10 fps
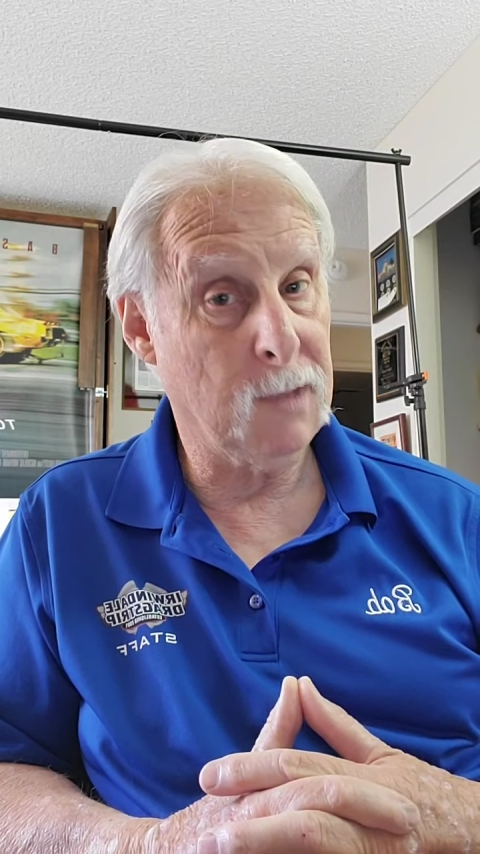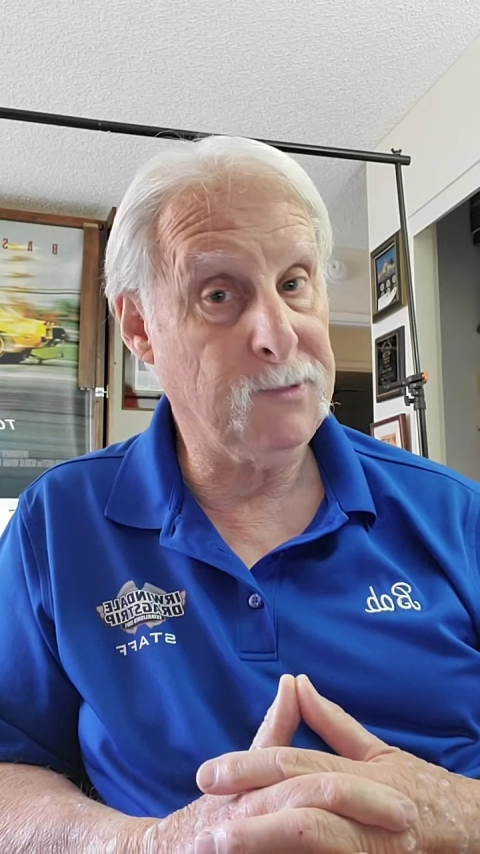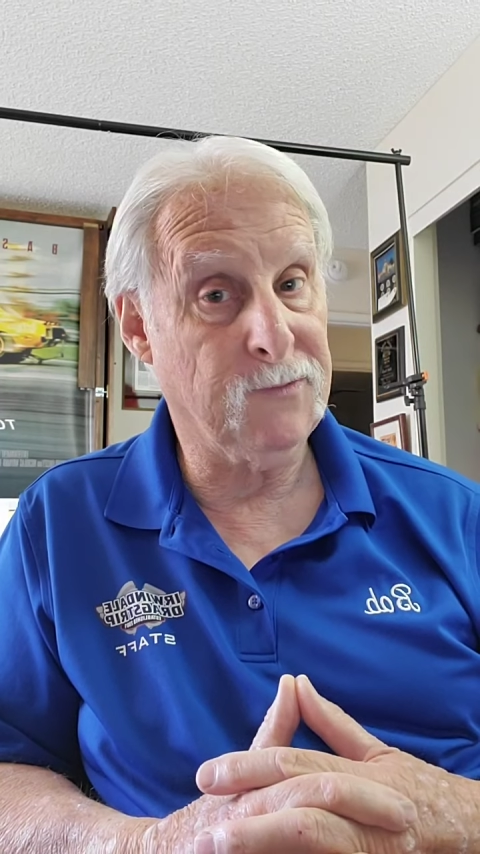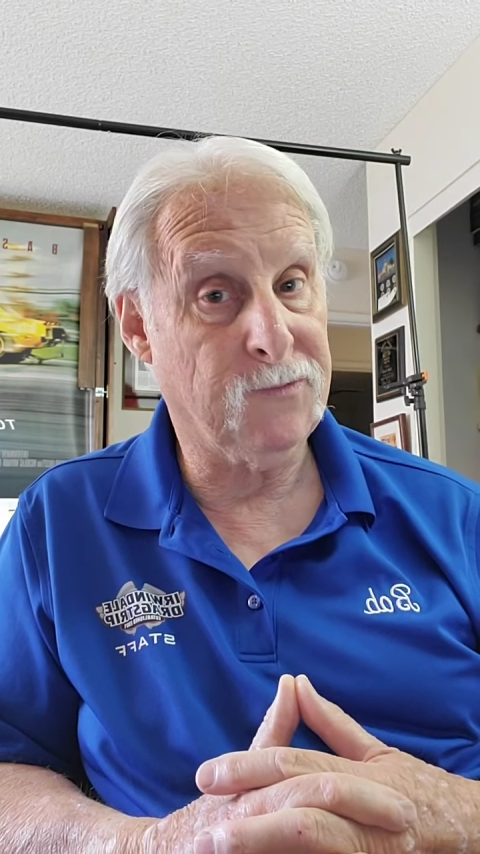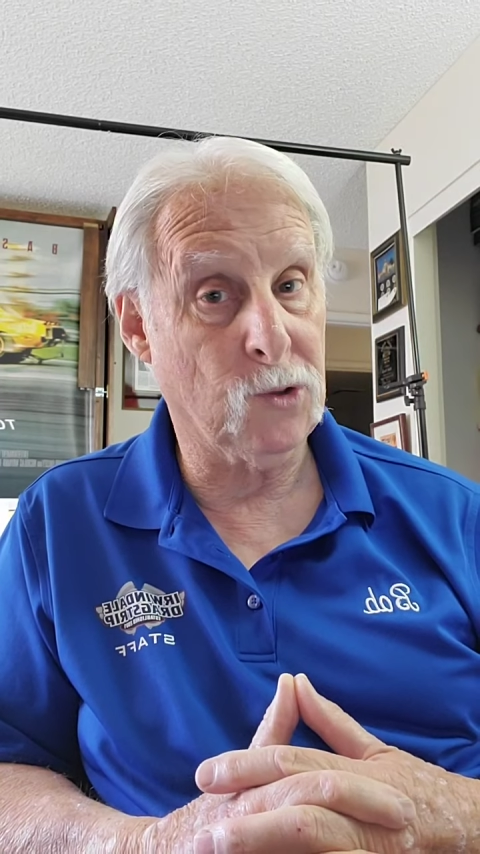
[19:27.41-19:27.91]

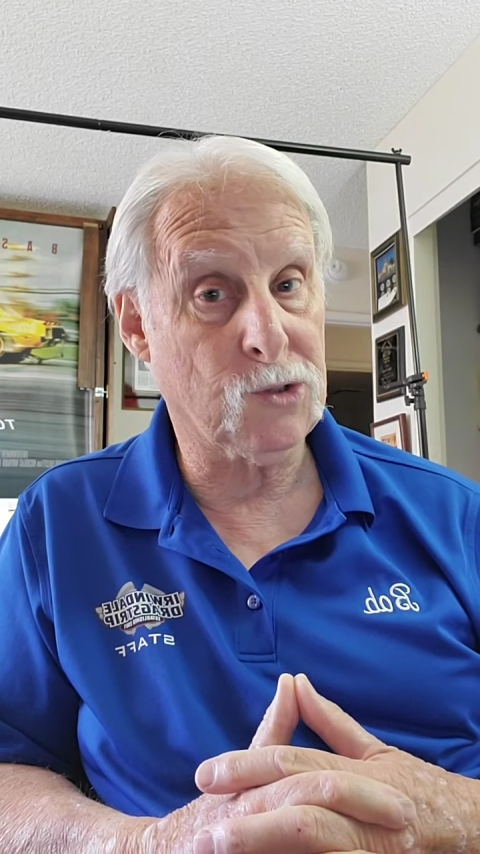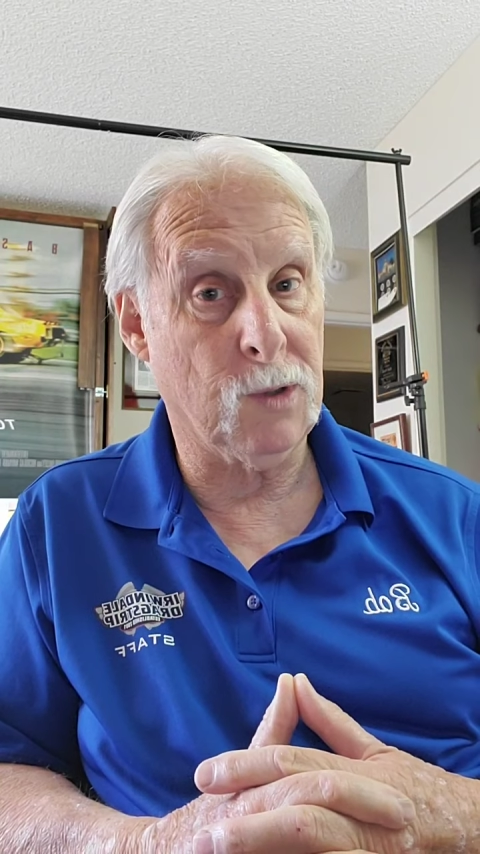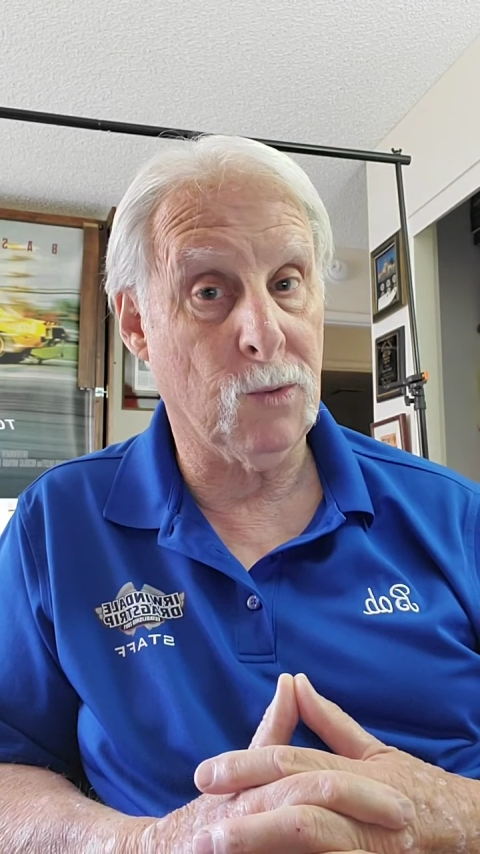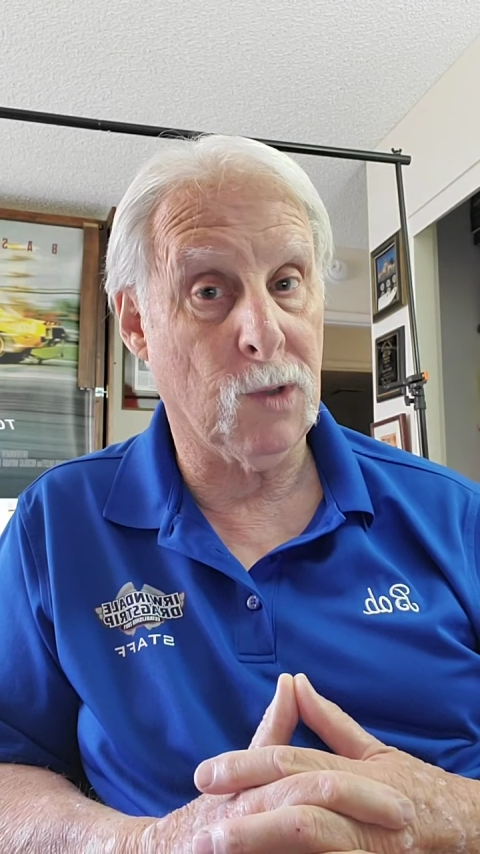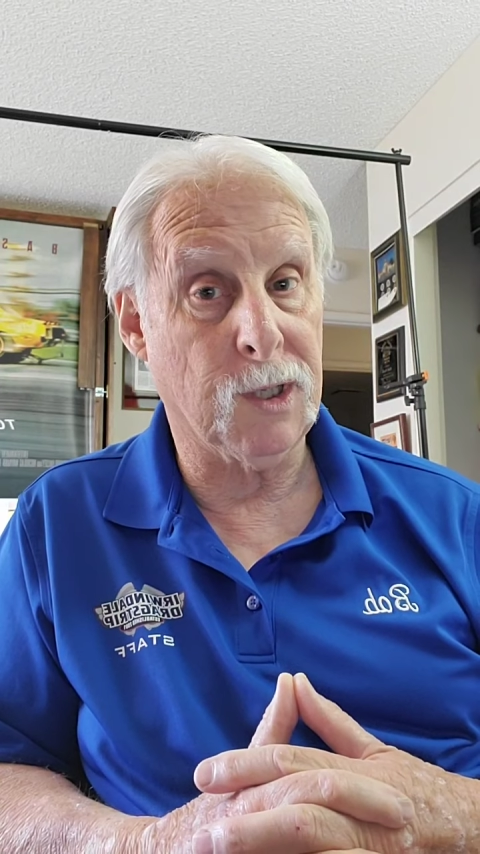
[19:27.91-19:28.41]
up to
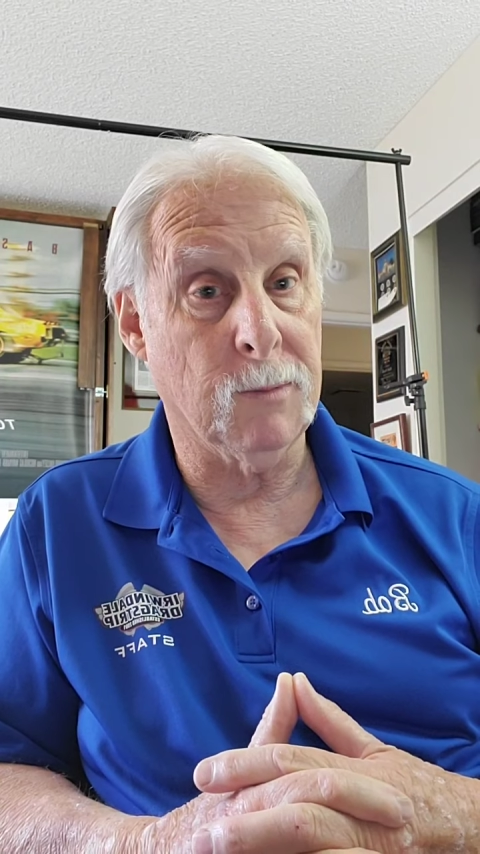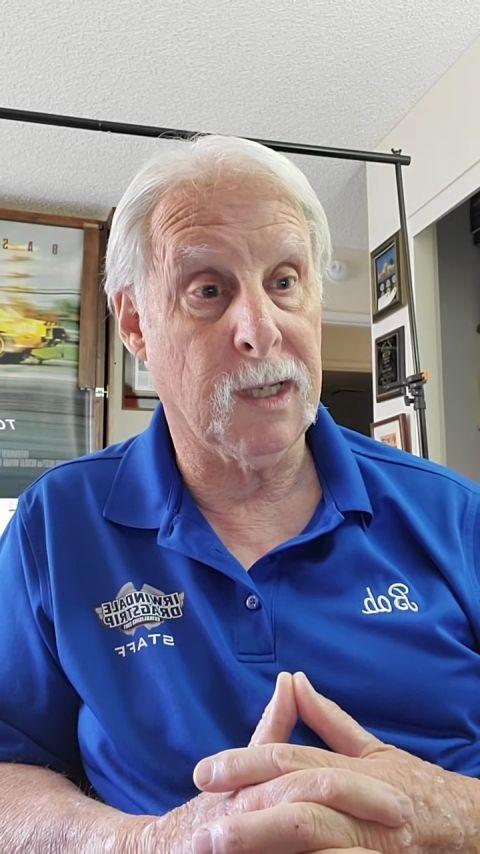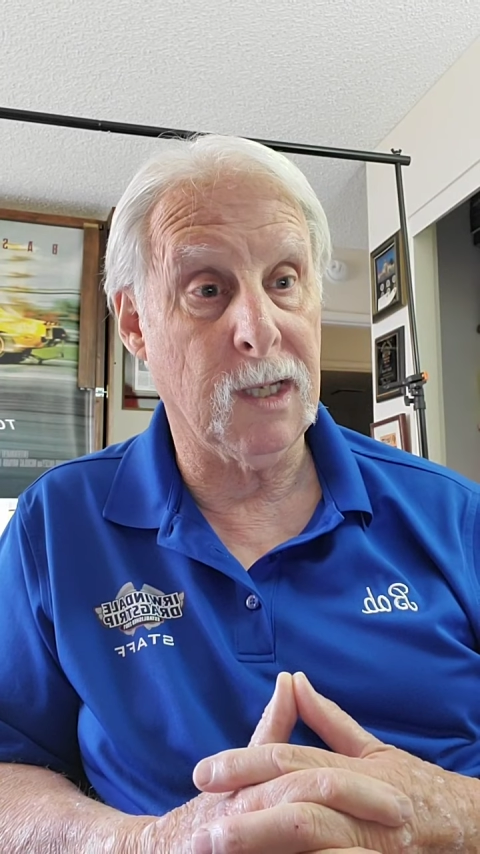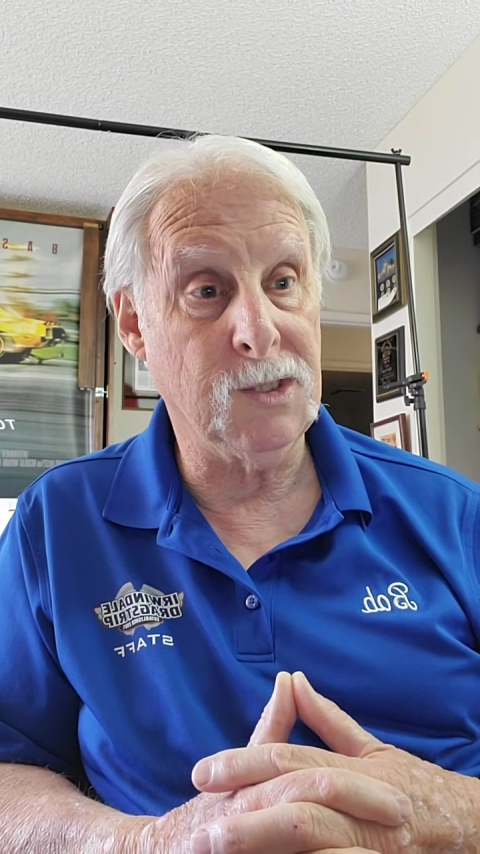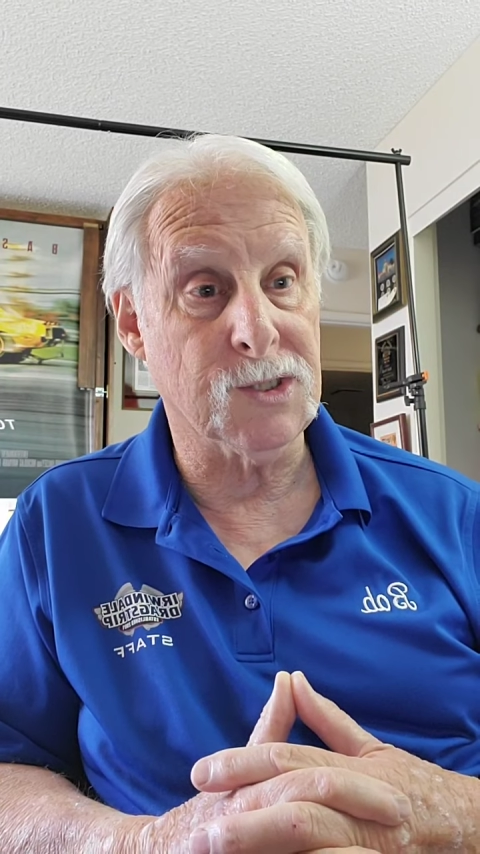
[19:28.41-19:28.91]
421
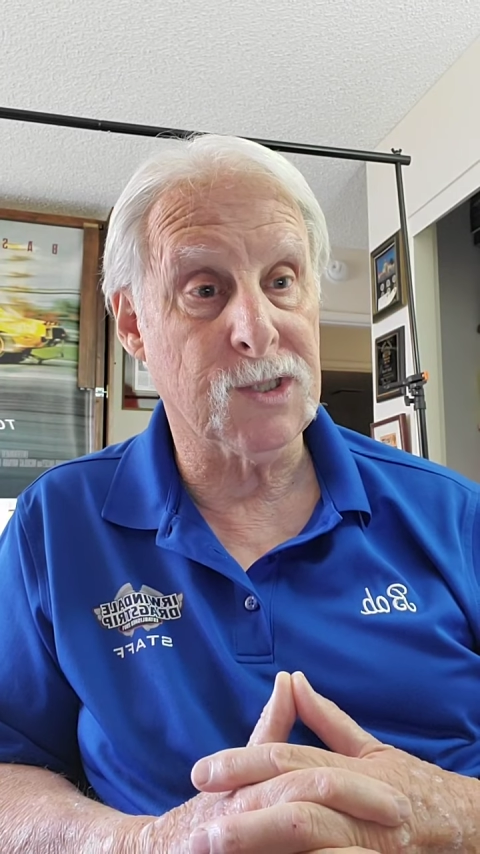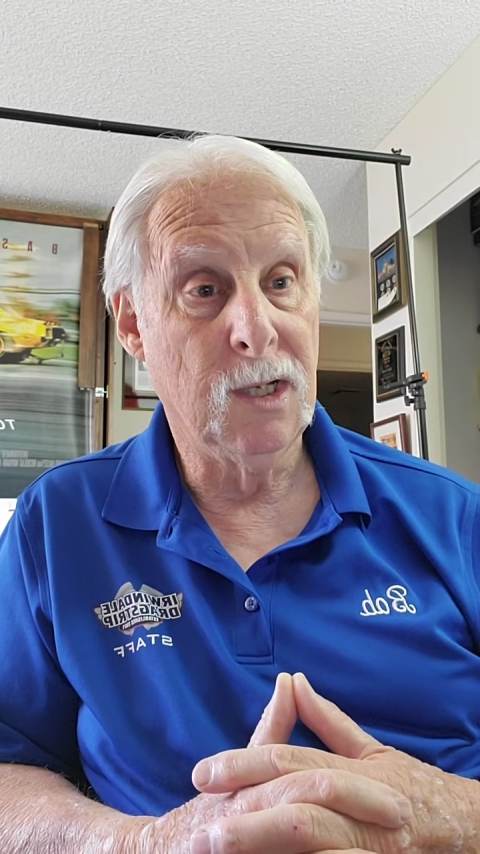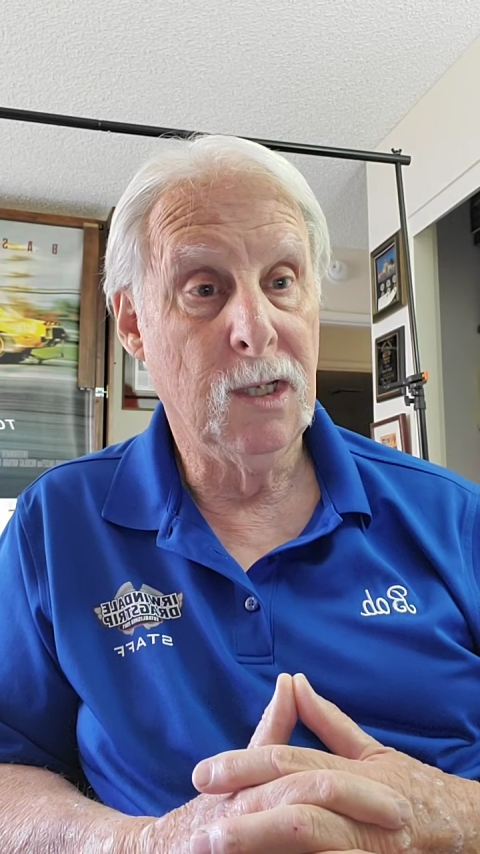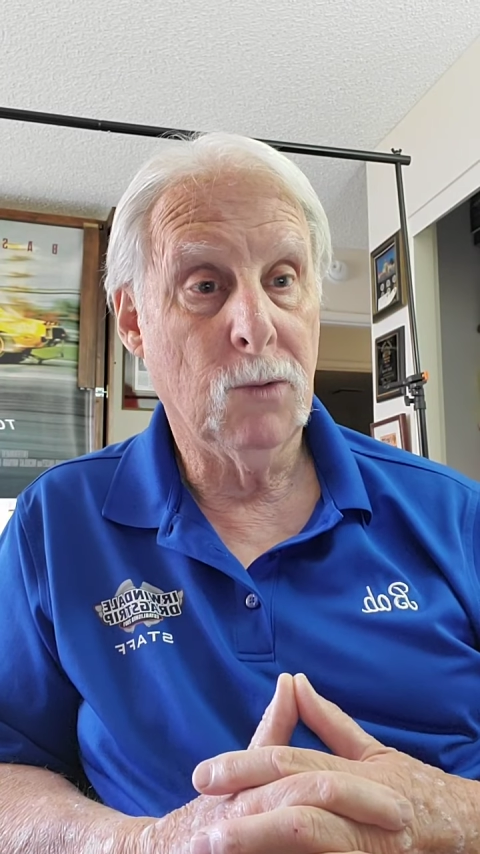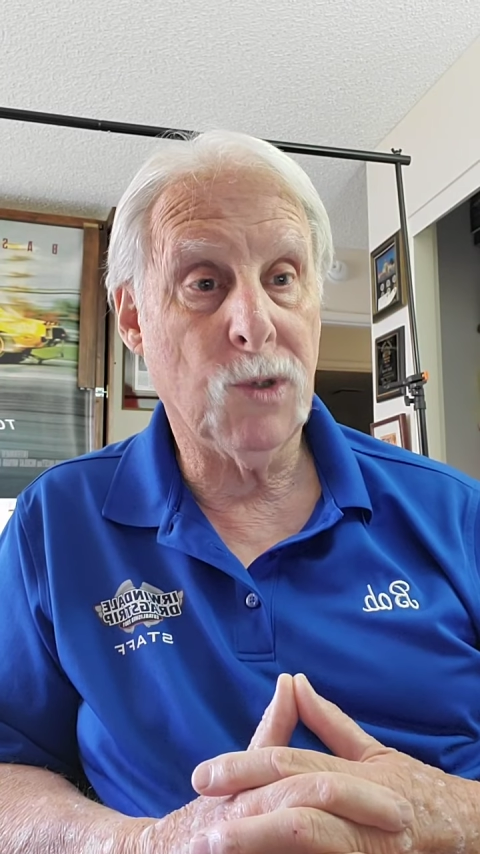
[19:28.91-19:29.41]
cubic inches,
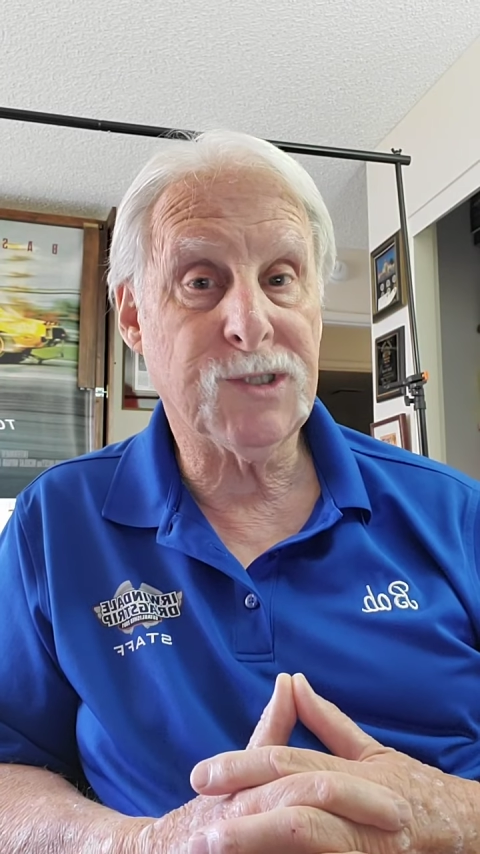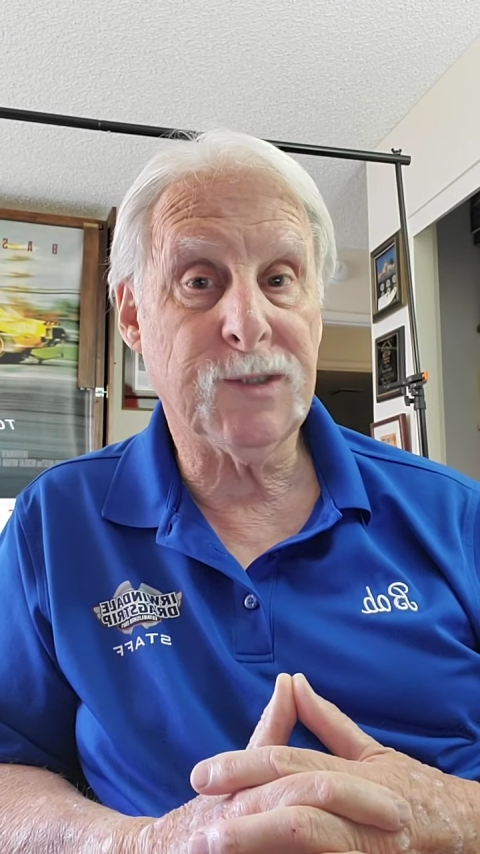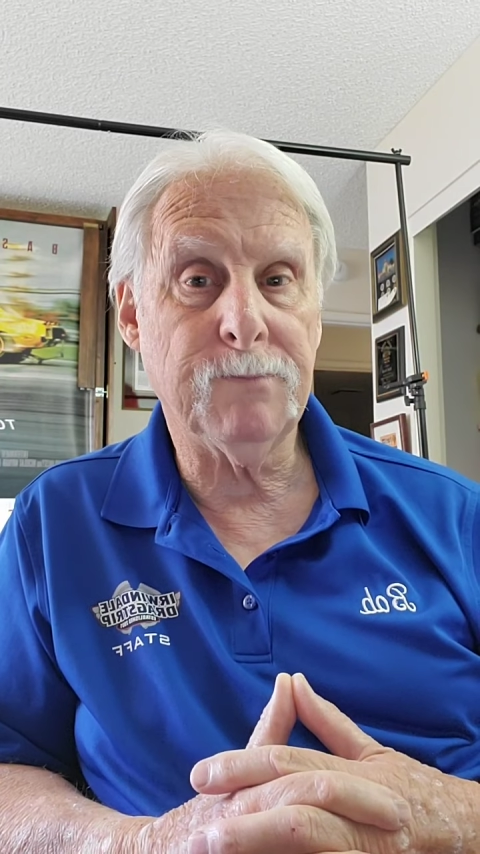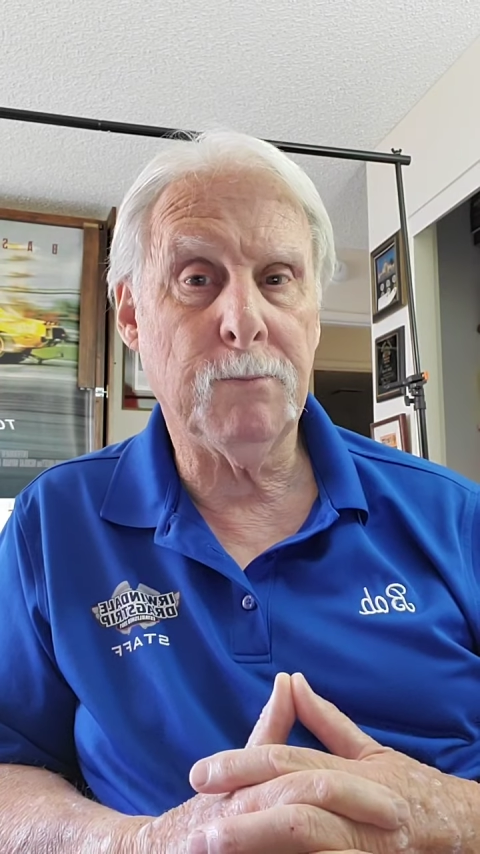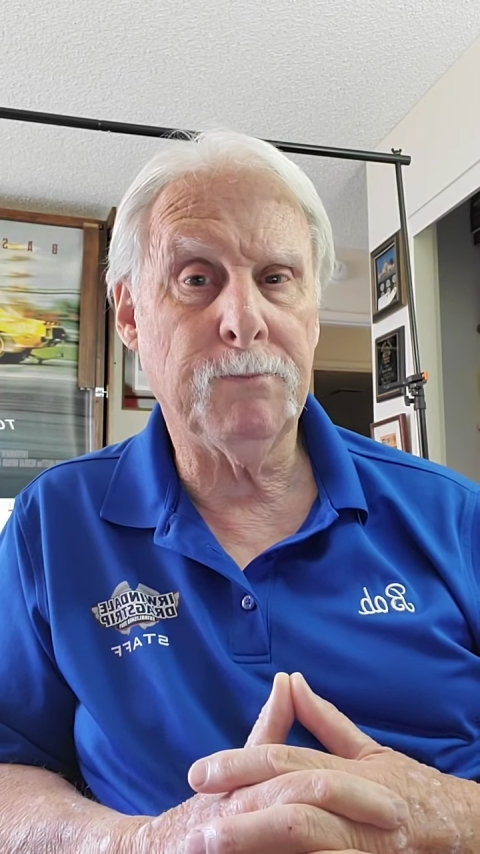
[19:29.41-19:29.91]
was the,